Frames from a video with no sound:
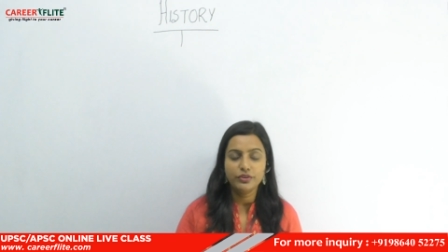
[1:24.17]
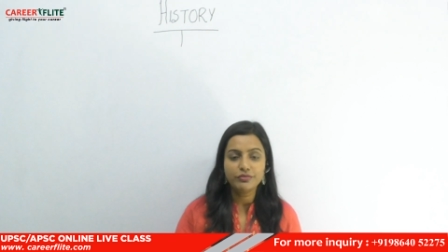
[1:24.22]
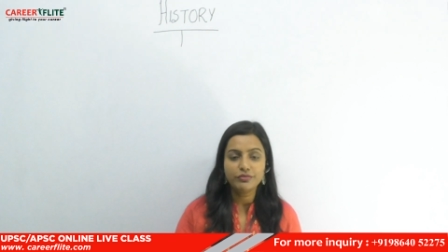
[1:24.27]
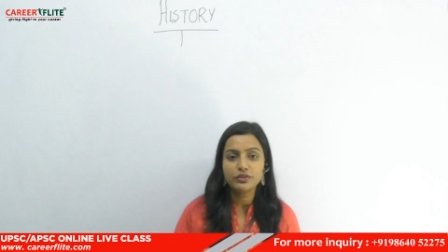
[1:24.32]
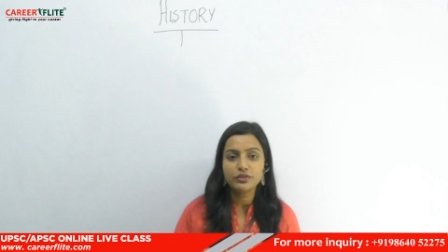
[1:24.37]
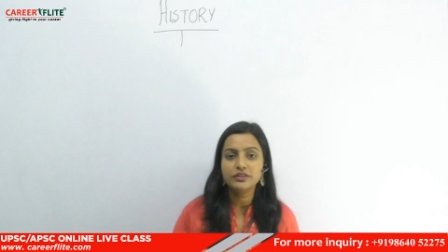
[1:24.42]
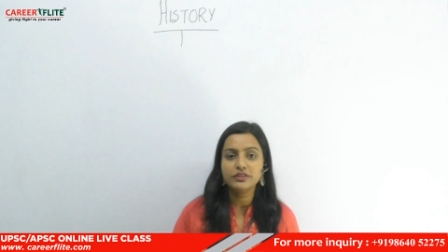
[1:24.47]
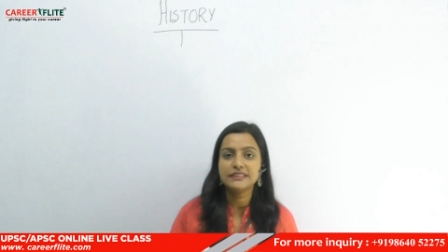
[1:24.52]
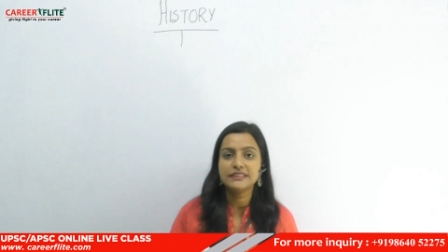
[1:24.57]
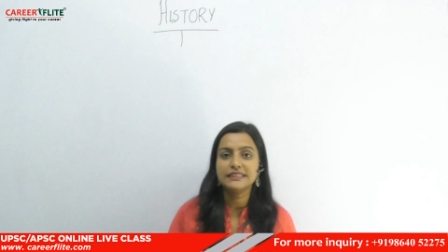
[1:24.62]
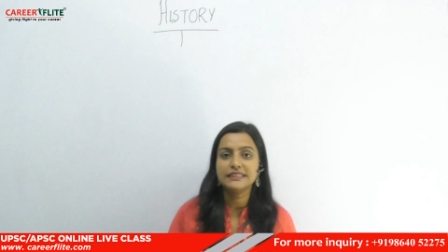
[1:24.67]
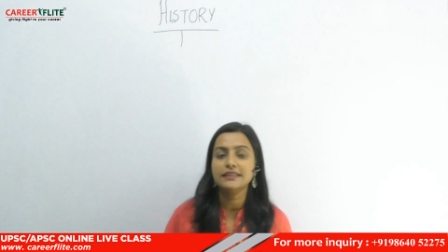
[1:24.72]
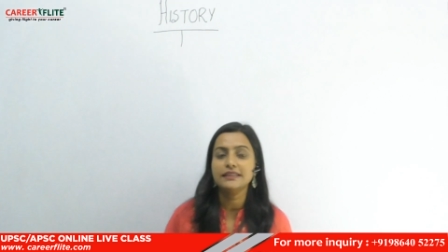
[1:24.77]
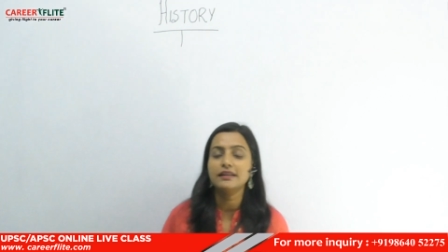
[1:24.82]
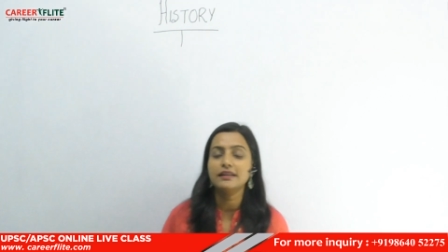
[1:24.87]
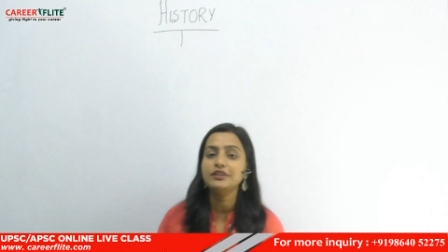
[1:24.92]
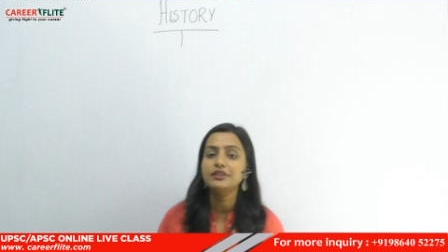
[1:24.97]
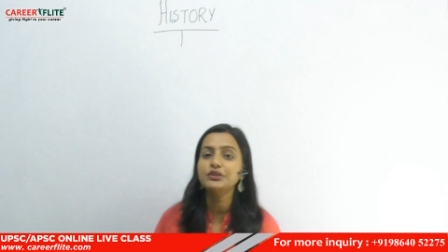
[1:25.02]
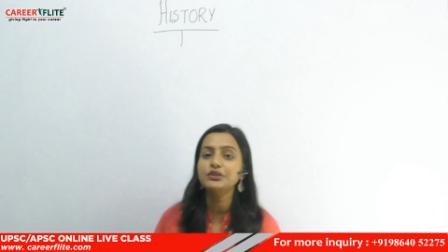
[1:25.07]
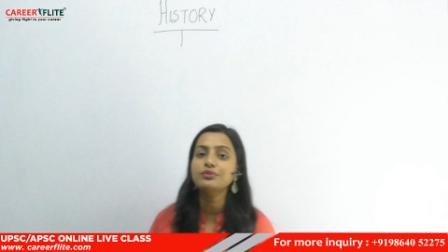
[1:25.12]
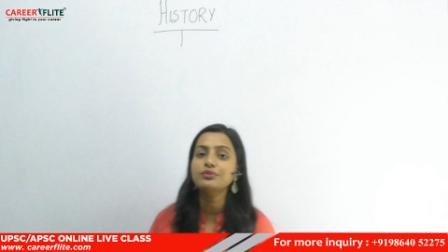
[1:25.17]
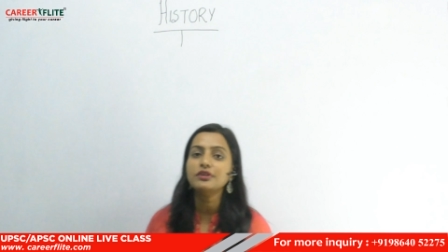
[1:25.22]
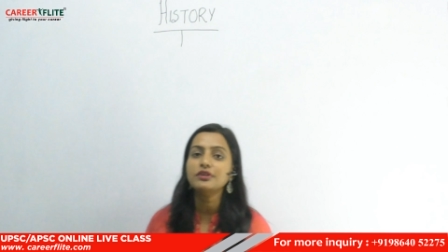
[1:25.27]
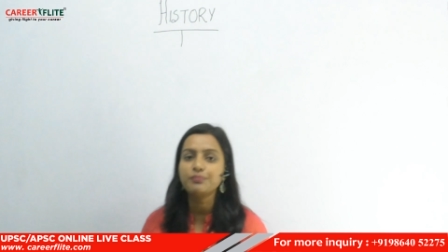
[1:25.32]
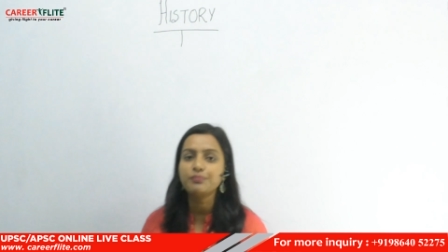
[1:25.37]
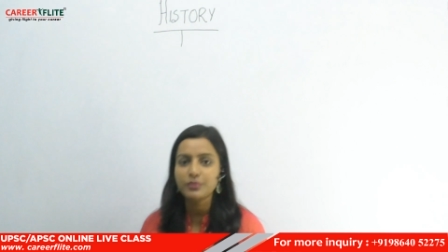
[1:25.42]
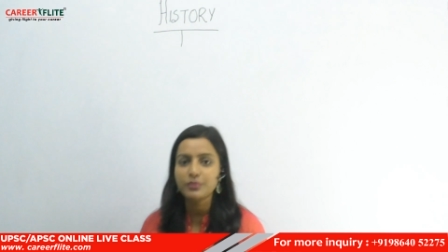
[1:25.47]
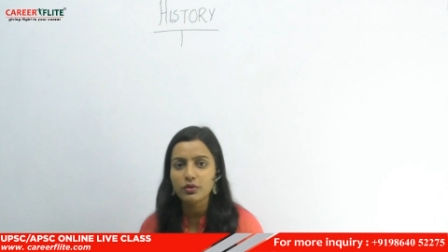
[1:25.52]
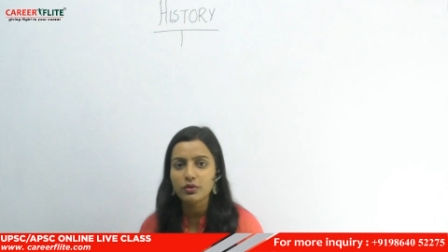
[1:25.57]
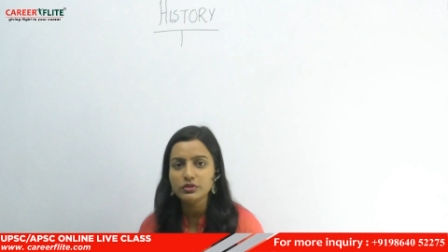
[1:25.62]
would see a new
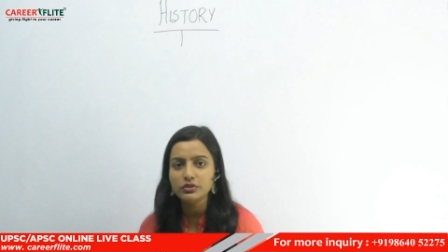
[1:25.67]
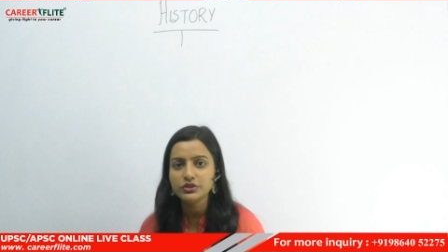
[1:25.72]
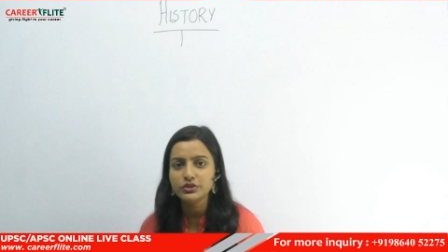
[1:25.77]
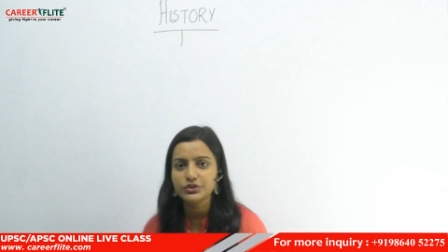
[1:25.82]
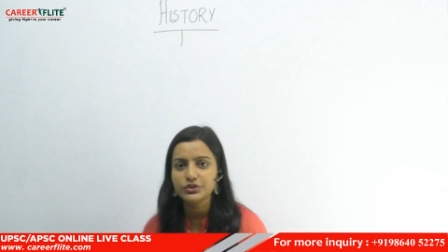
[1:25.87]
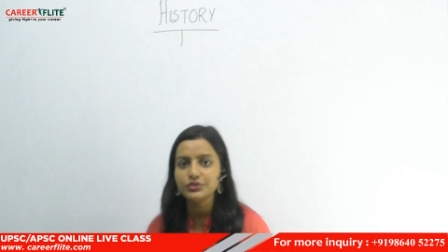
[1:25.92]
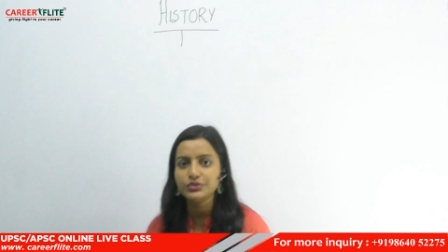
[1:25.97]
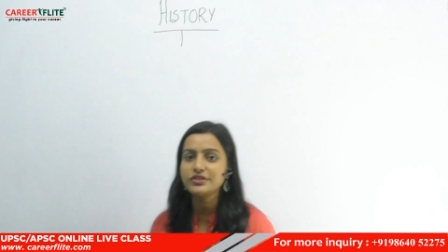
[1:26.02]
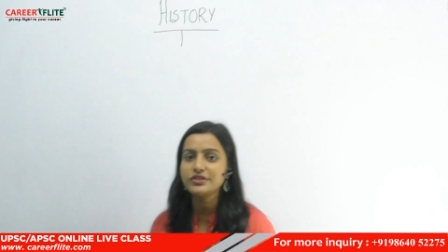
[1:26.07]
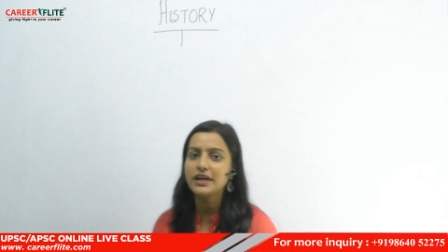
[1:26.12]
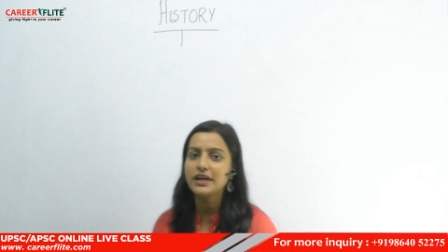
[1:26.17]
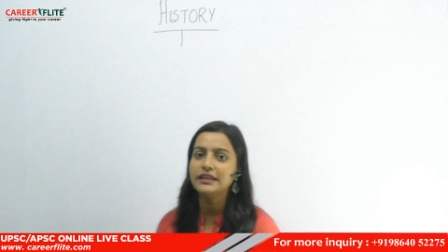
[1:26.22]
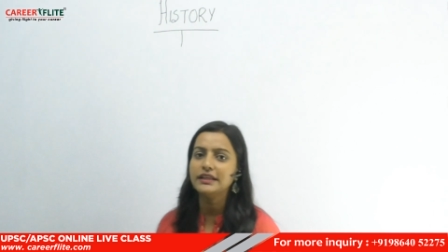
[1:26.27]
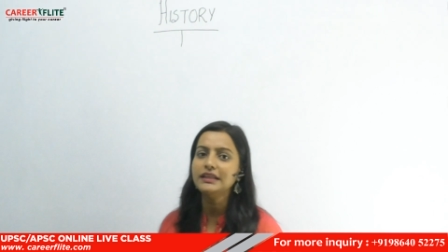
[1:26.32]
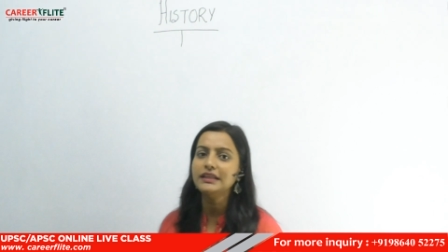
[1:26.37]
approach to study